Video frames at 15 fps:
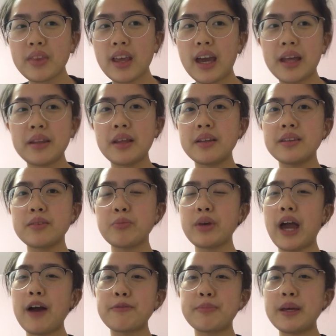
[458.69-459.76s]
And then we
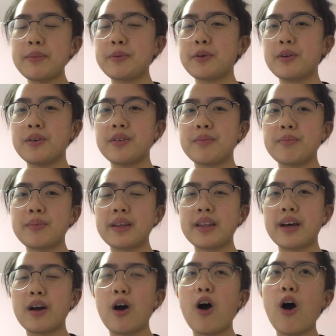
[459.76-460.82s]
have people be
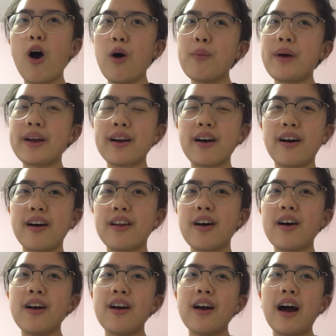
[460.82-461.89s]
like, oh my god,
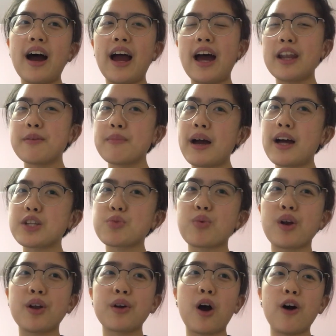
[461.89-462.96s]
I had a match
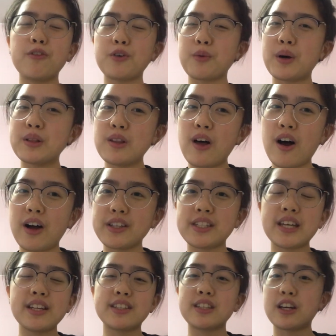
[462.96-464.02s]
where All For One lost,
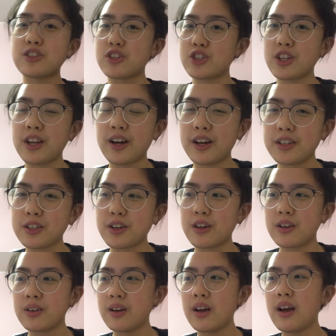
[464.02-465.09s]
he's such a shit hunter.
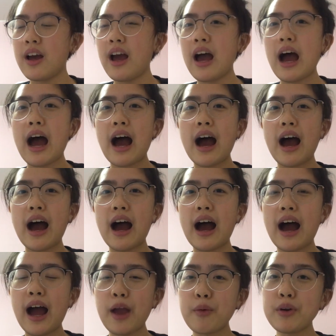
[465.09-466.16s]

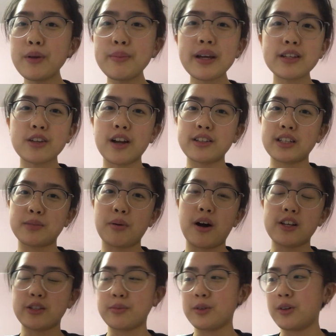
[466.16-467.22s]
I want to be as honest as
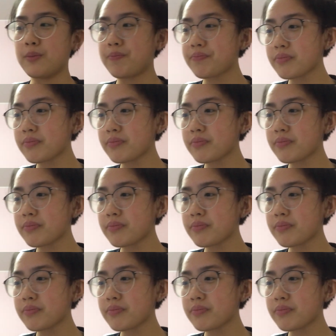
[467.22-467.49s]
possible.